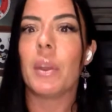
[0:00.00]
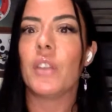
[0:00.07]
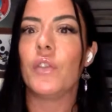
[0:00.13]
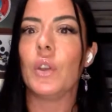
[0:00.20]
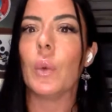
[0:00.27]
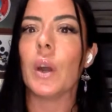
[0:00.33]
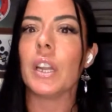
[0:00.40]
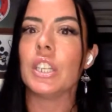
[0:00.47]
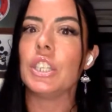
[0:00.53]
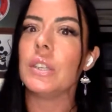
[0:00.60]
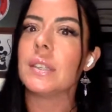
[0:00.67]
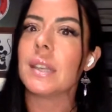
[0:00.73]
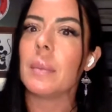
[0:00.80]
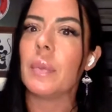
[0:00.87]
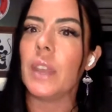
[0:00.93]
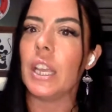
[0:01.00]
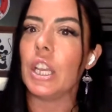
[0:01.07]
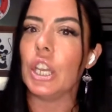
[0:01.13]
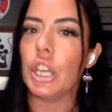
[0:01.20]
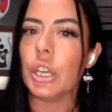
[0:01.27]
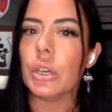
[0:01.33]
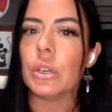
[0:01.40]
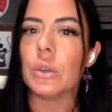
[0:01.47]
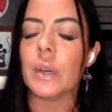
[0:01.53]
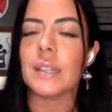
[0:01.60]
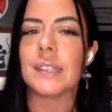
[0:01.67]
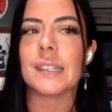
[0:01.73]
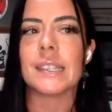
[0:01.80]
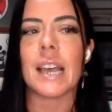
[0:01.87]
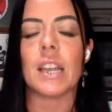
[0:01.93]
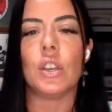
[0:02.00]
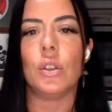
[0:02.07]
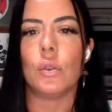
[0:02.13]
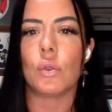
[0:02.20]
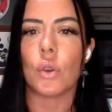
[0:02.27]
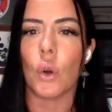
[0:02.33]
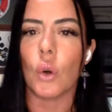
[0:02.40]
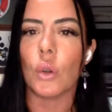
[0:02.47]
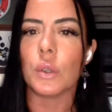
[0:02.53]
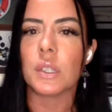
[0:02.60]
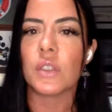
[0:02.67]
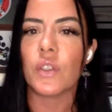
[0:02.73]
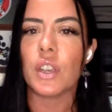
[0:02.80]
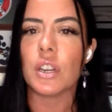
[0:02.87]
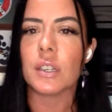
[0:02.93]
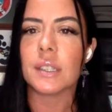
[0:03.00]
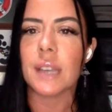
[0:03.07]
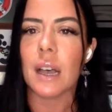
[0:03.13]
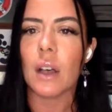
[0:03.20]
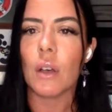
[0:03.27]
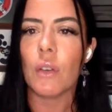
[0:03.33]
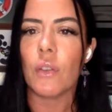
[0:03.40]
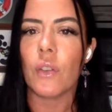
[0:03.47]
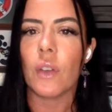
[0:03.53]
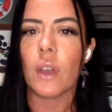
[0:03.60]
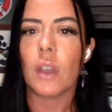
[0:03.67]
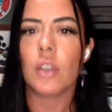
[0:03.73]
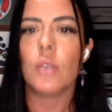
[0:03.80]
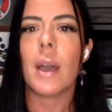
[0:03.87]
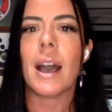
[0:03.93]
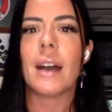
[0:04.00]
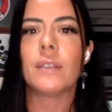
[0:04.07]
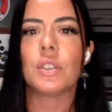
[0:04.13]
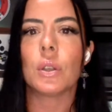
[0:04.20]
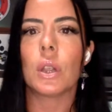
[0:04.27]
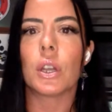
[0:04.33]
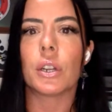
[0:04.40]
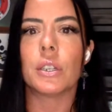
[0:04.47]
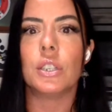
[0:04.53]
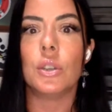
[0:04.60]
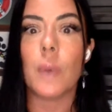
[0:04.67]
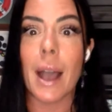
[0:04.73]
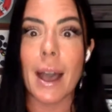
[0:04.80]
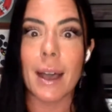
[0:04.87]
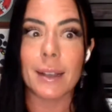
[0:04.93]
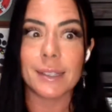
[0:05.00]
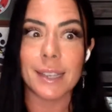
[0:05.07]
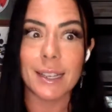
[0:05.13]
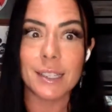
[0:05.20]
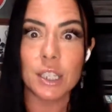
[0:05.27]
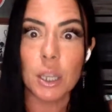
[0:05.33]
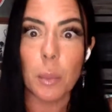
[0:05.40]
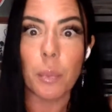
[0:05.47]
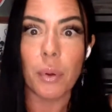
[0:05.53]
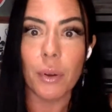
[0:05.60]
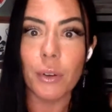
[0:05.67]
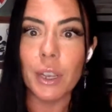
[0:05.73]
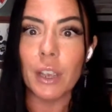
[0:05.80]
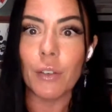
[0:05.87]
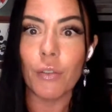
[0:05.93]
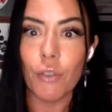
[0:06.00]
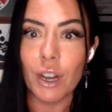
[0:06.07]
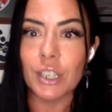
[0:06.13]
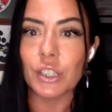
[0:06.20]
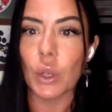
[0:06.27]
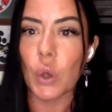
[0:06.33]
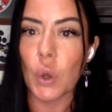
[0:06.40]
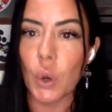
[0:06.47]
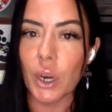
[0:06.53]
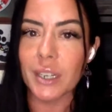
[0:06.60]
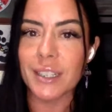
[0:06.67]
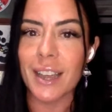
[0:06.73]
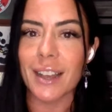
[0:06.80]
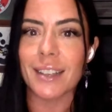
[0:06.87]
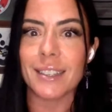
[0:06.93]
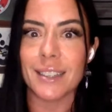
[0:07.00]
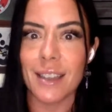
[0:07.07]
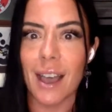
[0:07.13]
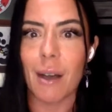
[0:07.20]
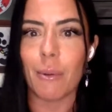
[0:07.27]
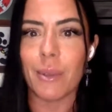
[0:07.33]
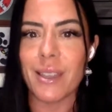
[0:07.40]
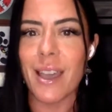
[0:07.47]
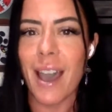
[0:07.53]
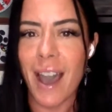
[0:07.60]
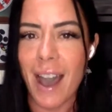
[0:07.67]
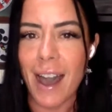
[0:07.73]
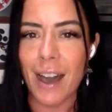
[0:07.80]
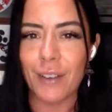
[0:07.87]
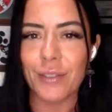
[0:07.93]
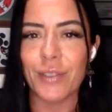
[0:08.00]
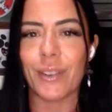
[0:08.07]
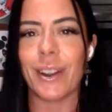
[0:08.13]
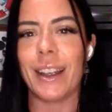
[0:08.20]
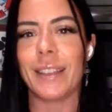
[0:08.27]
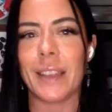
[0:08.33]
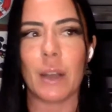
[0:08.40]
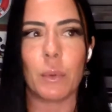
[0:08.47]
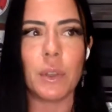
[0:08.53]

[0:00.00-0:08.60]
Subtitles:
But if you want to do something new and set new goals for yourself, you have to learn to access the prefrontal cortex that we have, right?